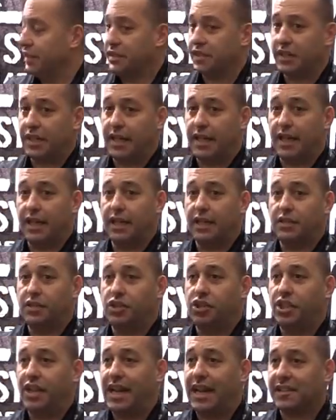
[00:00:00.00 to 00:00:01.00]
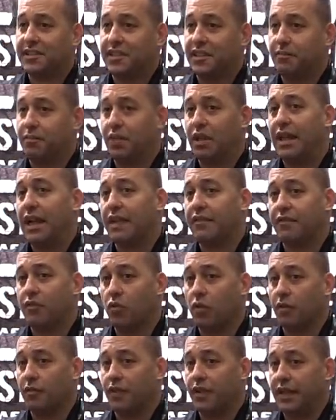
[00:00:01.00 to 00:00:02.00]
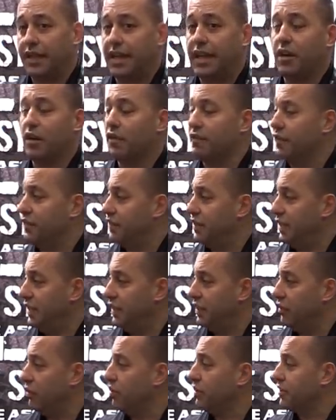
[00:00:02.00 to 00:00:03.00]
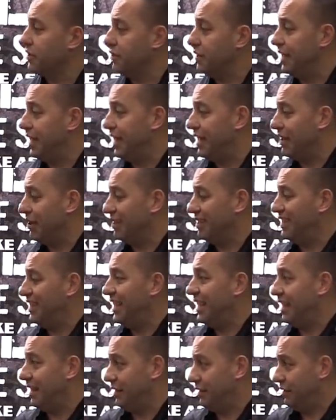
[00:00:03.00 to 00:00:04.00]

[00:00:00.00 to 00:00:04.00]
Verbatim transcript: It's a chassis platform for the AR-15 and also the AR-10.